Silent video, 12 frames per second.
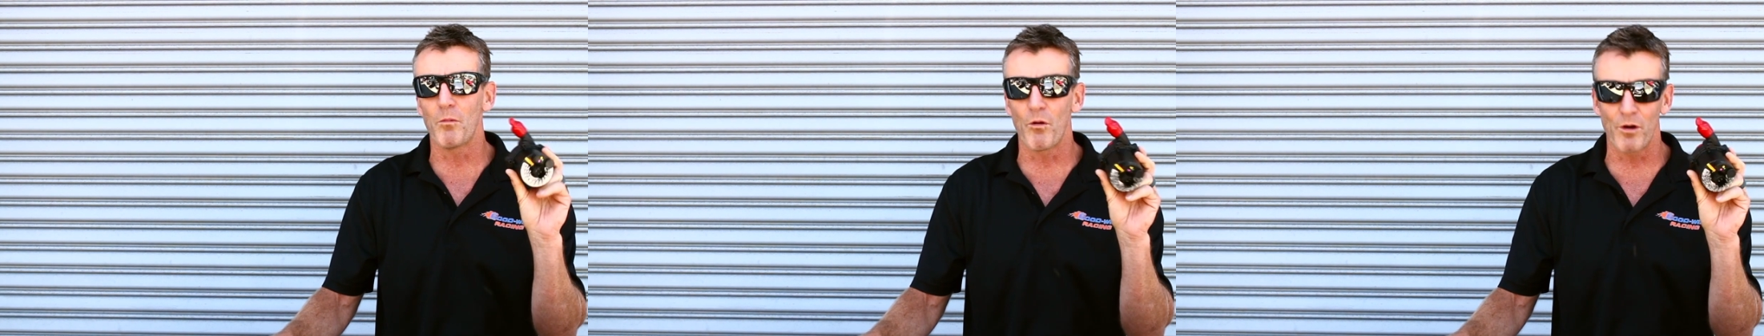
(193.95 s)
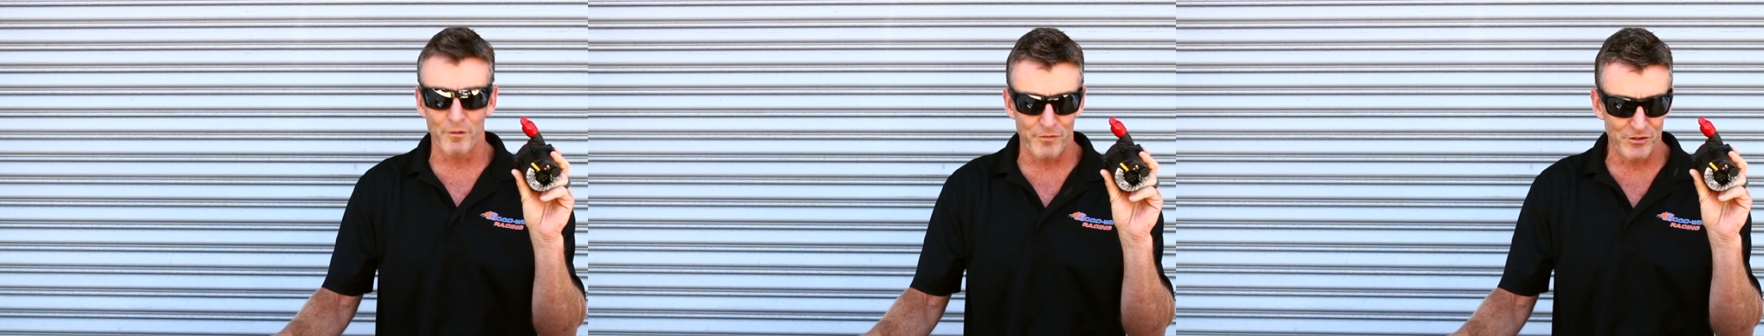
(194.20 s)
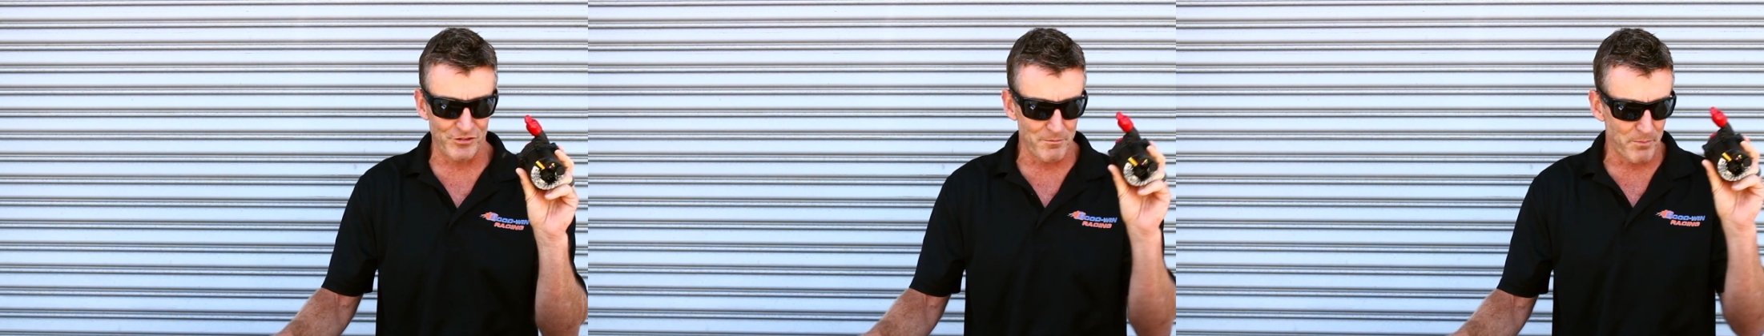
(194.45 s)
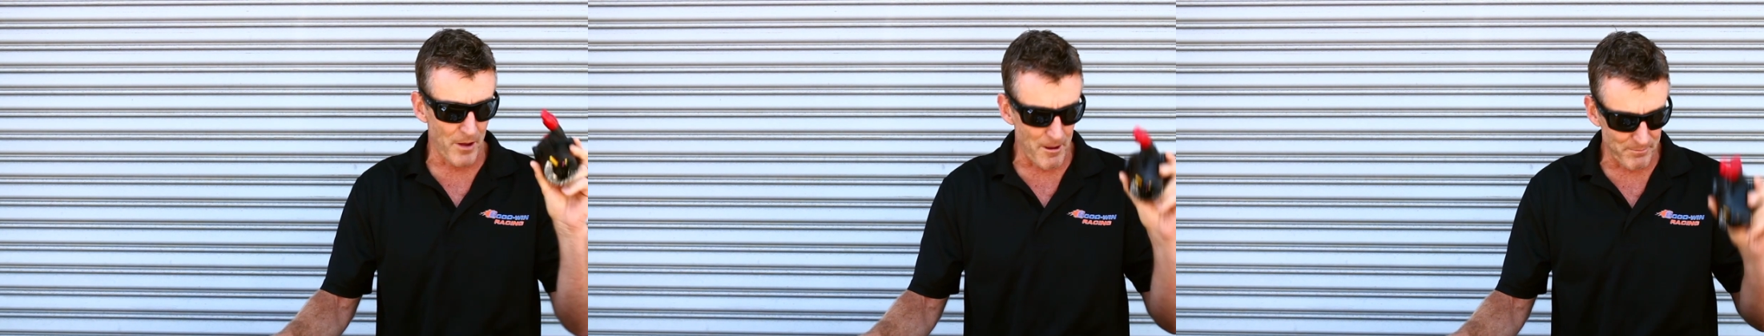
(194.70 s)
more
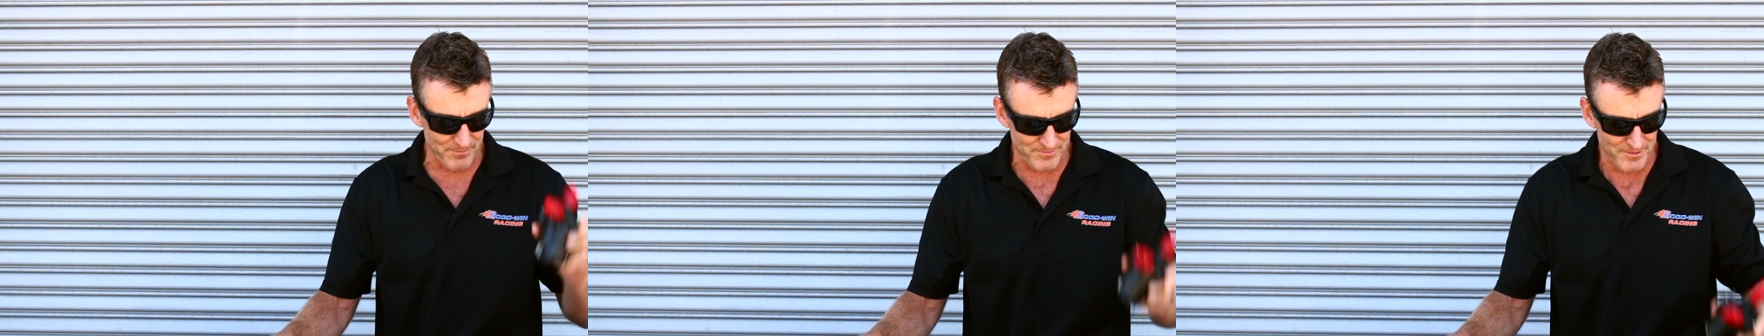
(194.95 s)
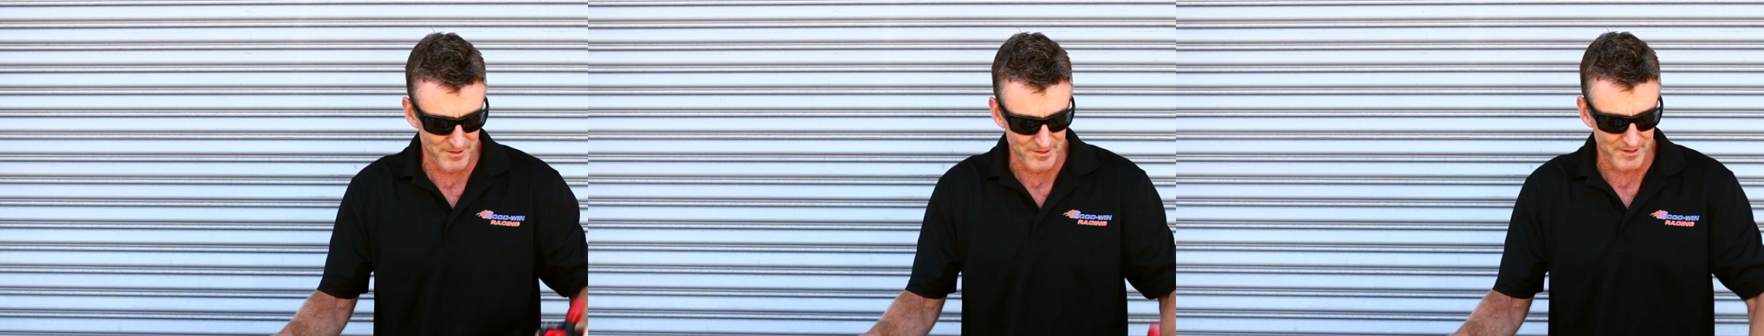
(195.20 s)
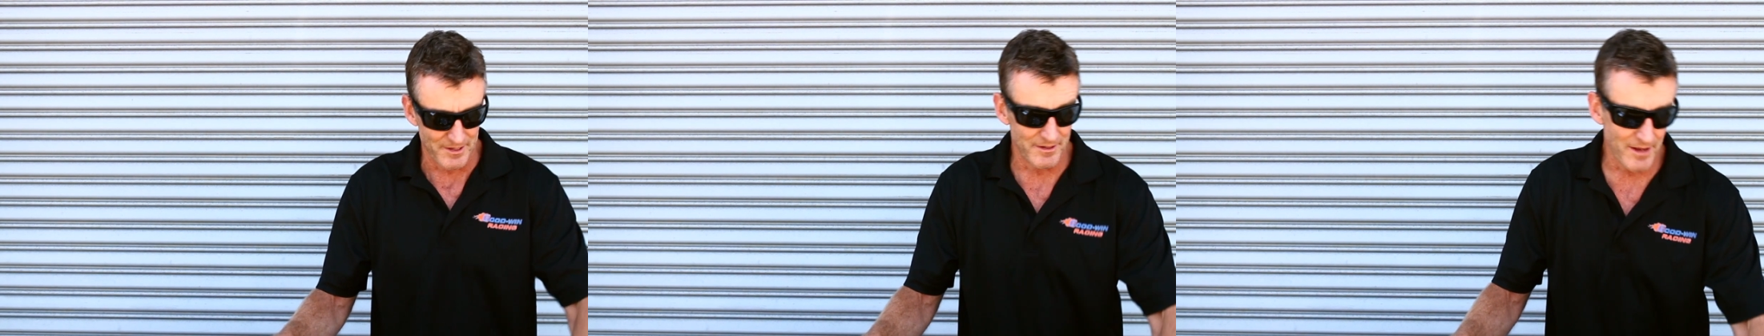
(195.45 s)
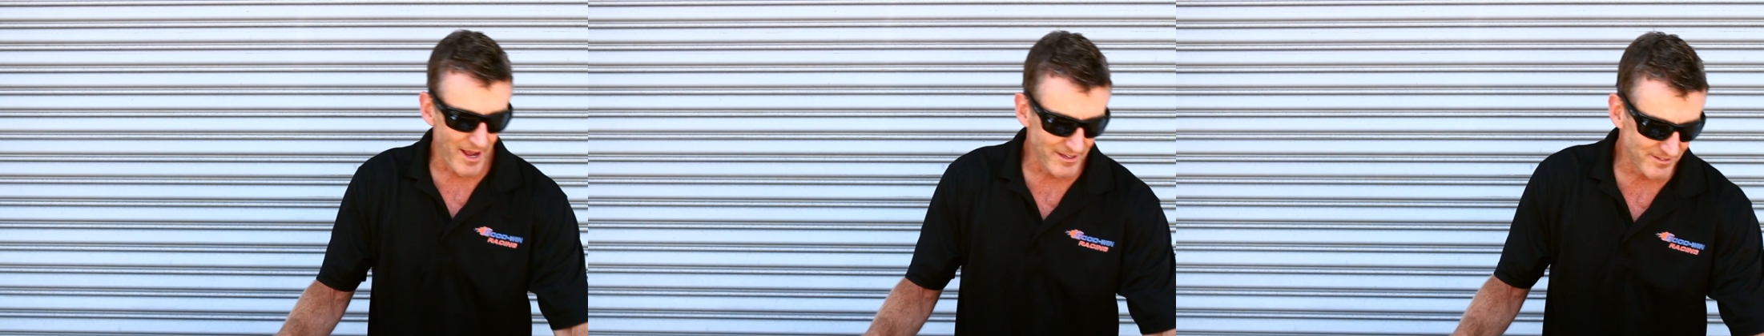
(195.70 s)
efficient pump,
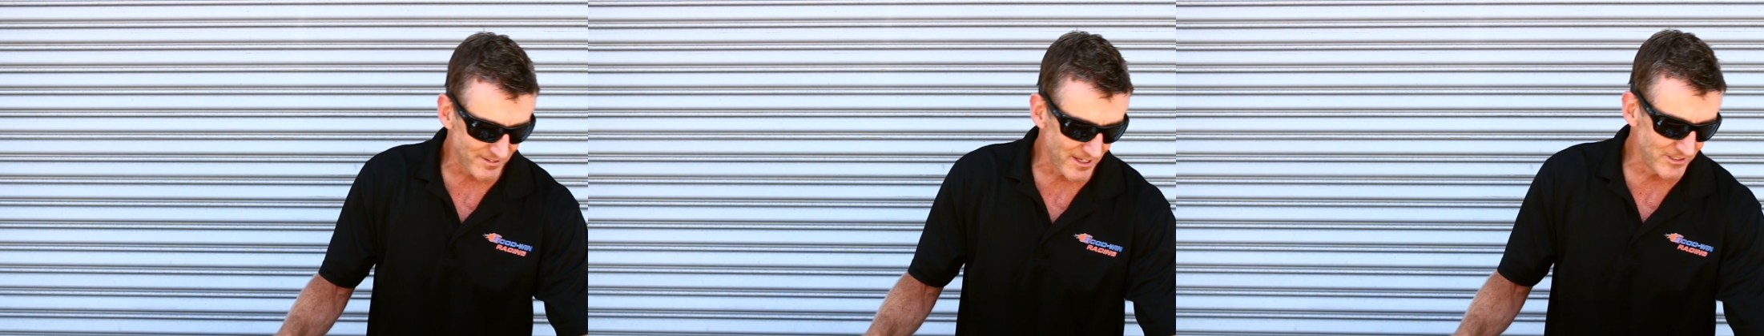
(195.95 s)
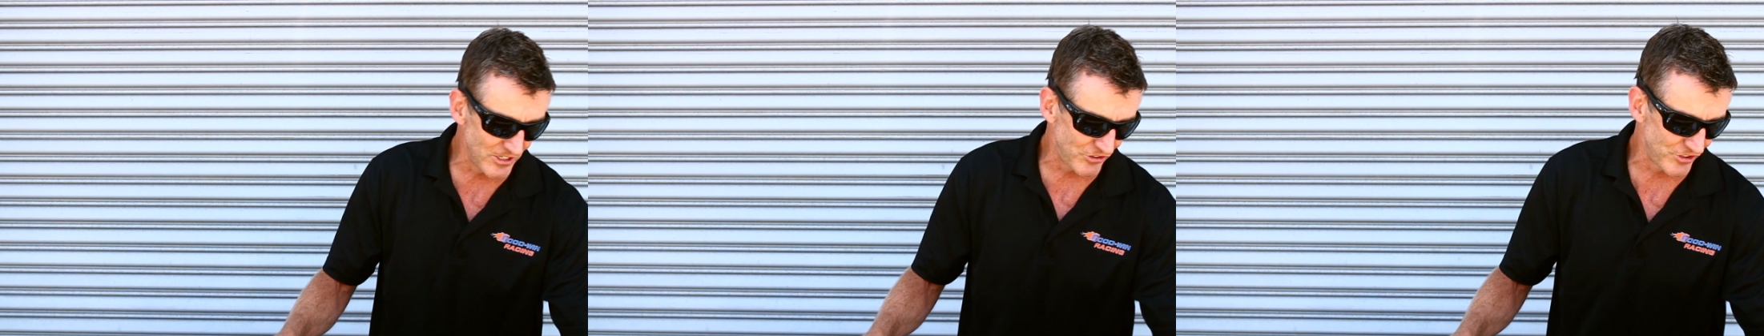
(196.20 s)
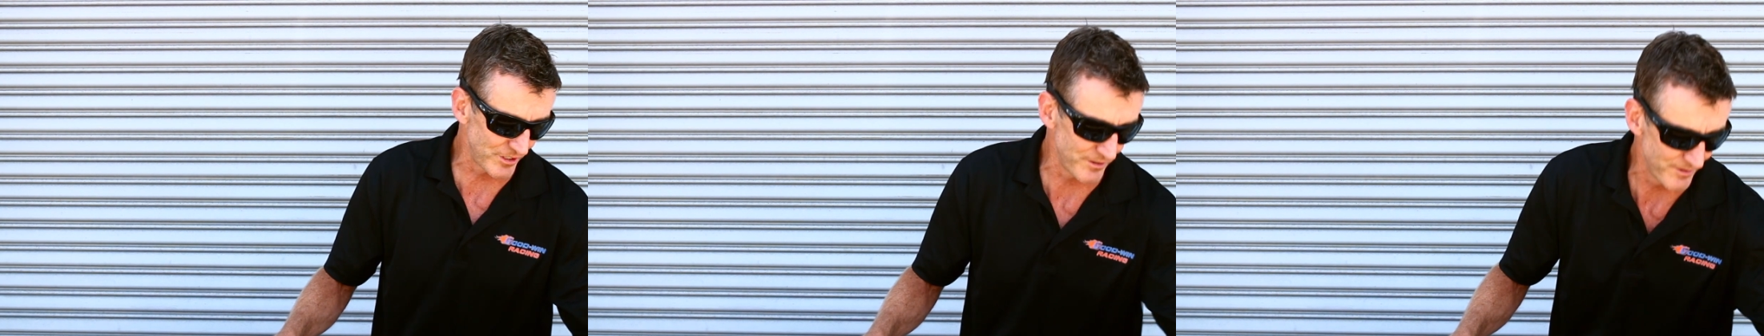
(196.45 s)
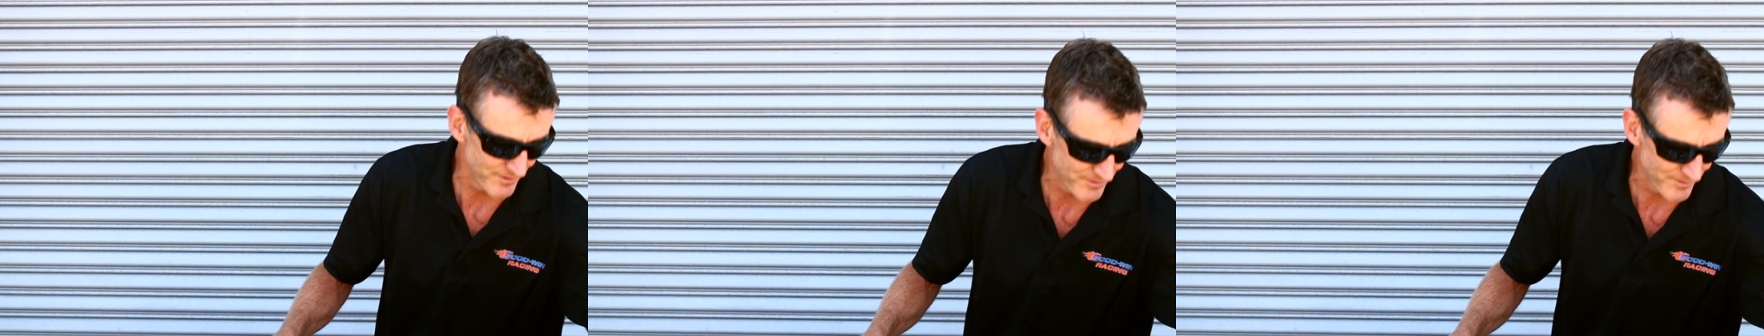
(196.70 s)
nice addition.